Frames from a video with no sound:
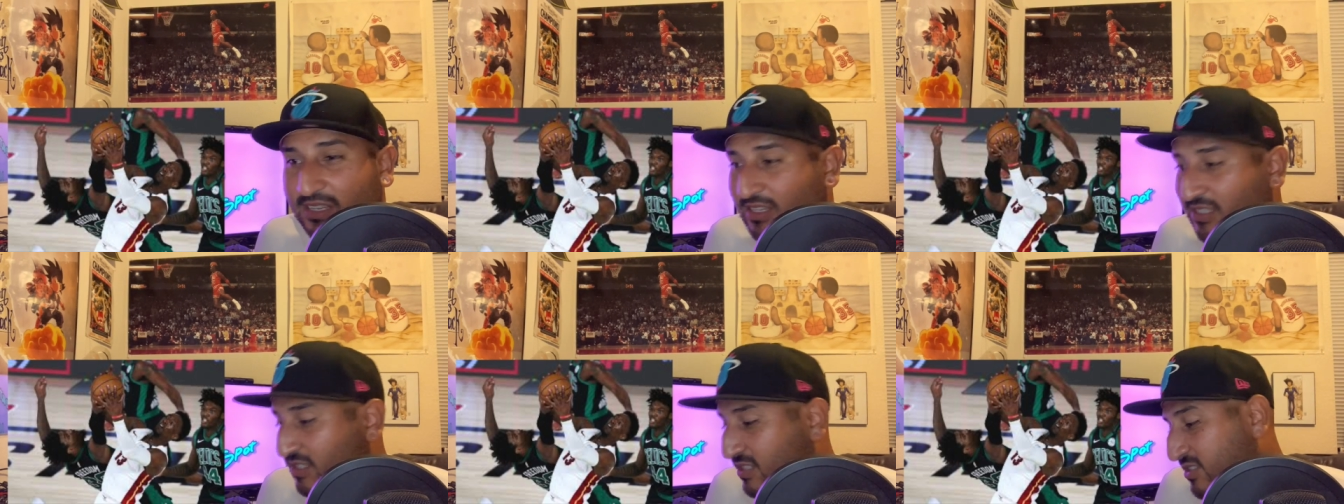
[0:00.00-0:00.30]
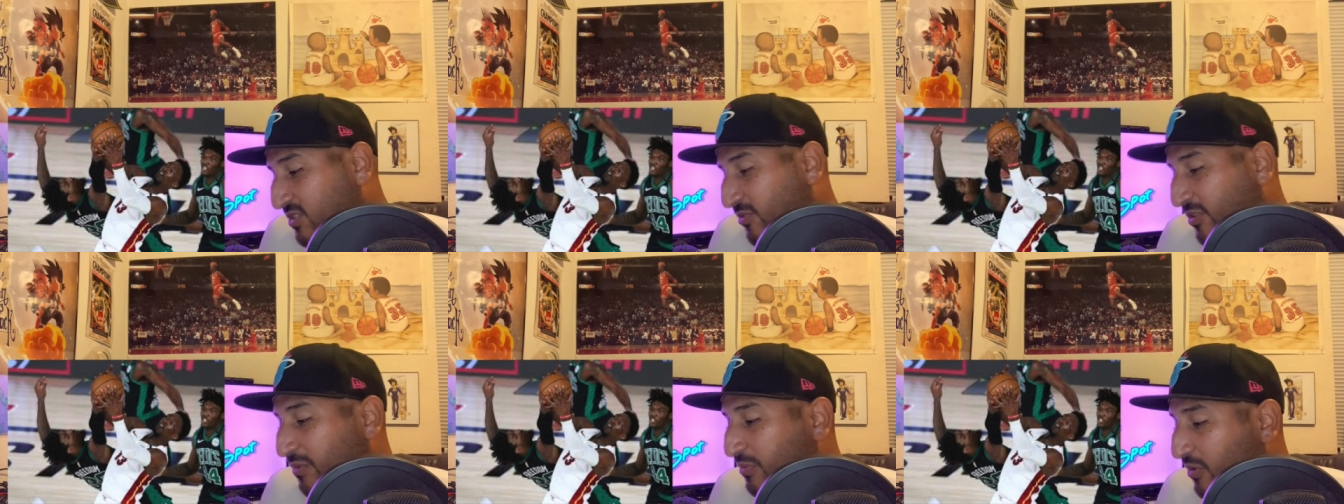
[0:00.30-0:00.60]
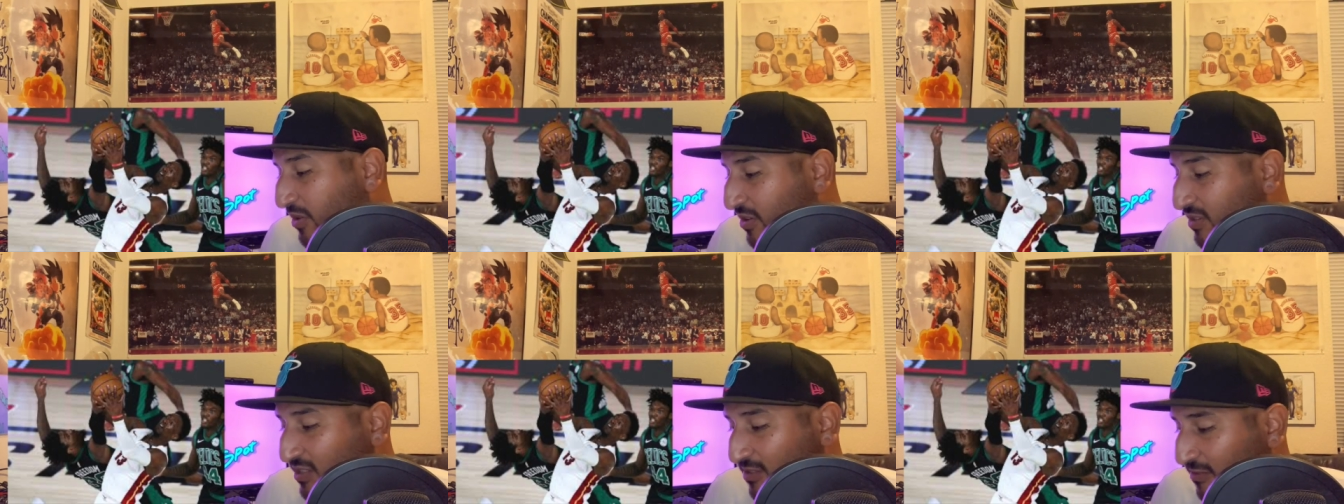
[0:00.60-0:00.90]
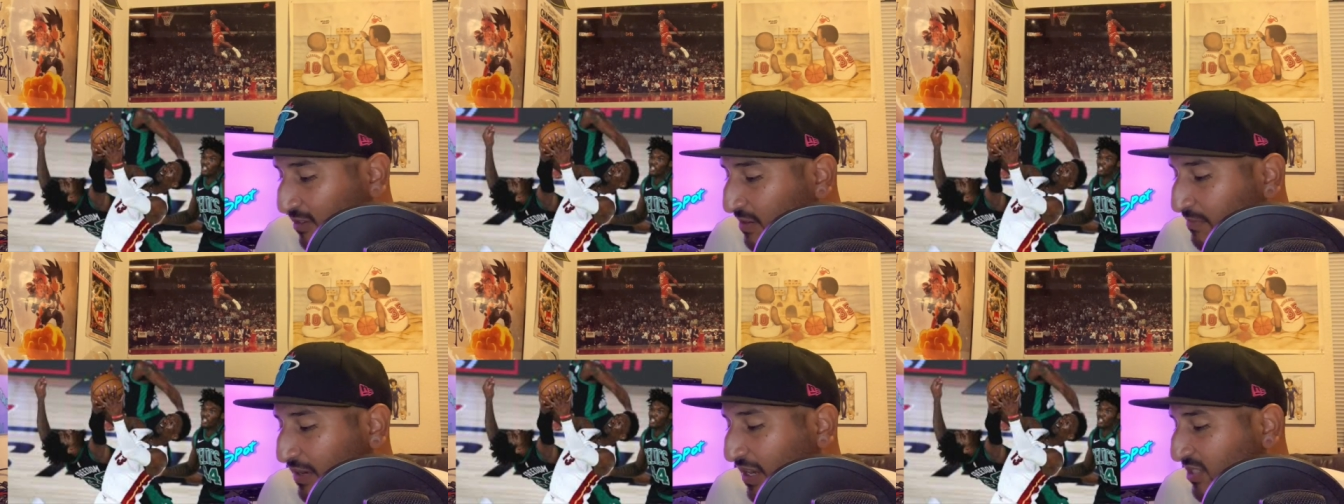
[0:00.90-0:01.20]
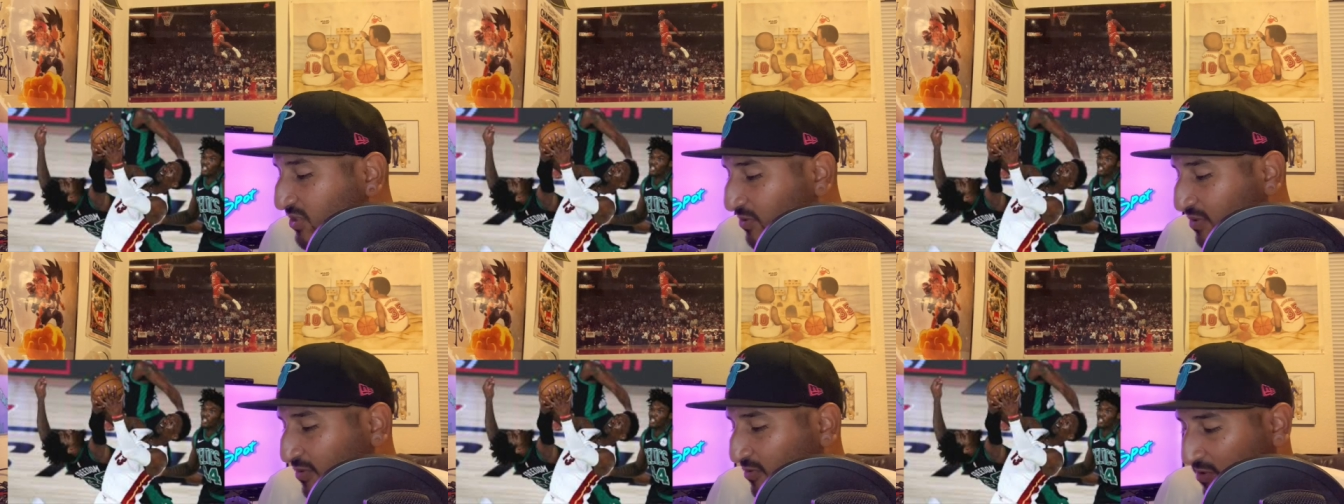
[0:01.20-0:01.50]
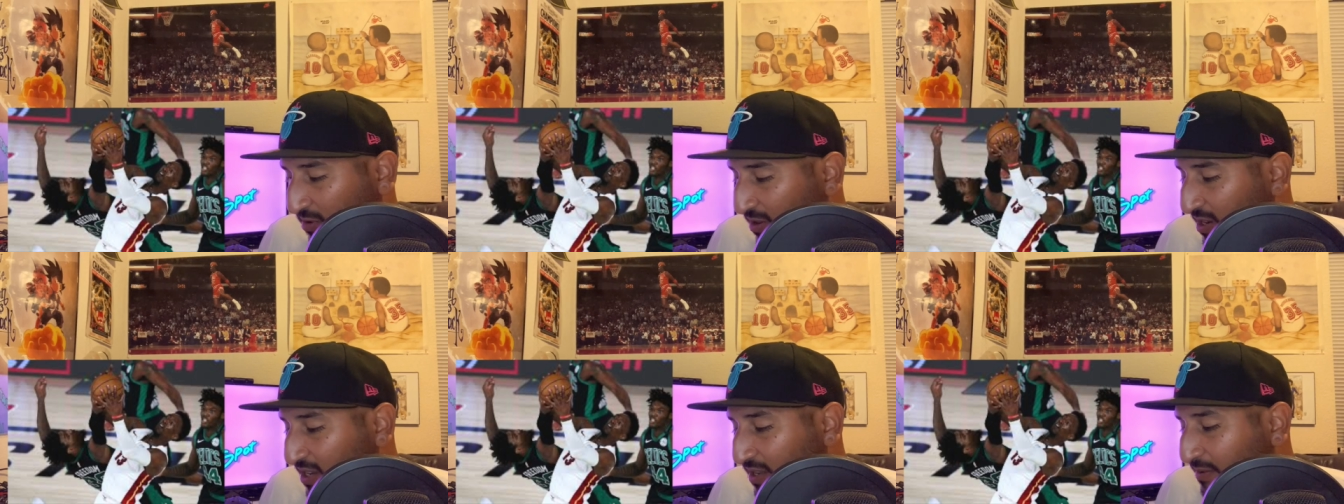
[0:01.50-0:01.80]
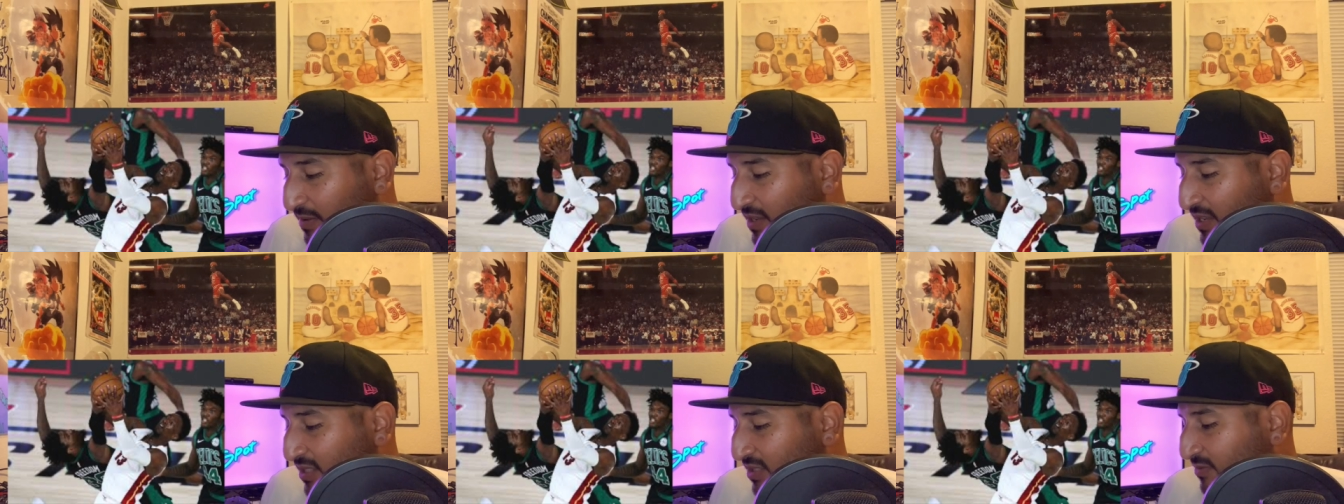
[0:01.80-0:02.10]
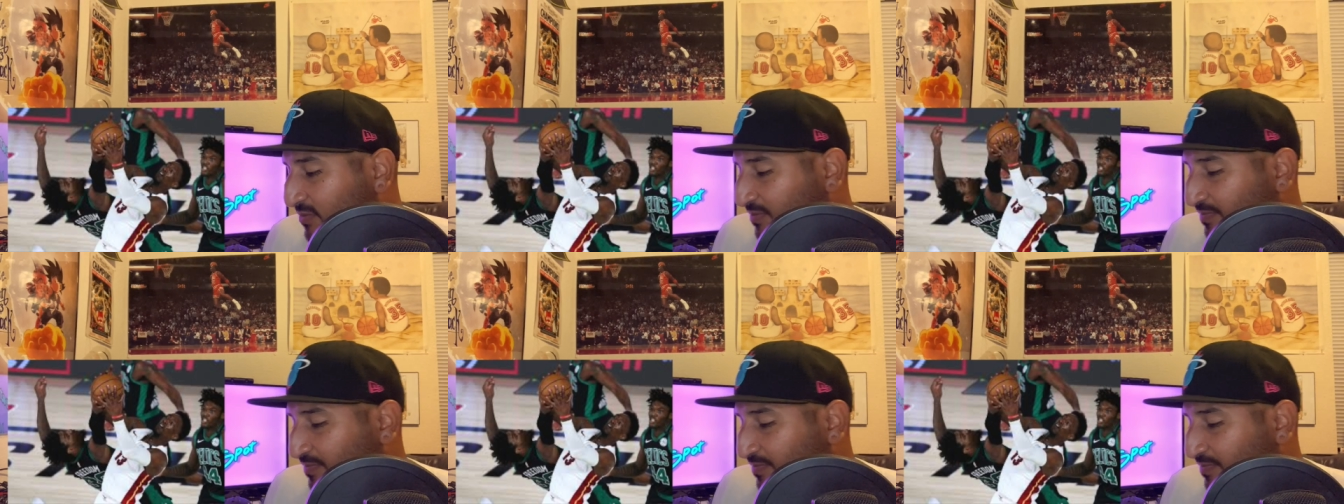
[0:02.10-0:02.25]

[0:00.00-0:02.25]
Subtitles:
Just 3-pointers and rebounds were it, because